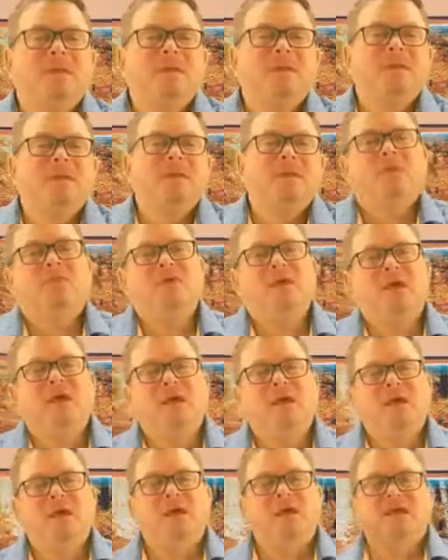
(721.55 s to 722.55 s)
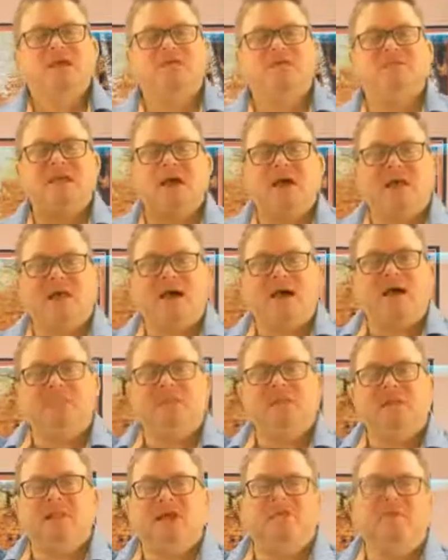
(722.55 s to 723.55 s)
They sell at the
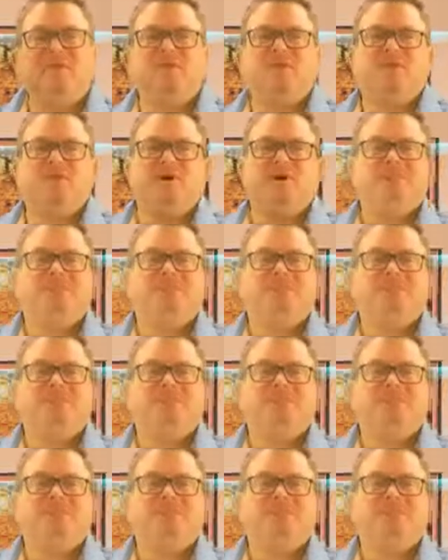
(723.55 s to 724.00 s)
level 3.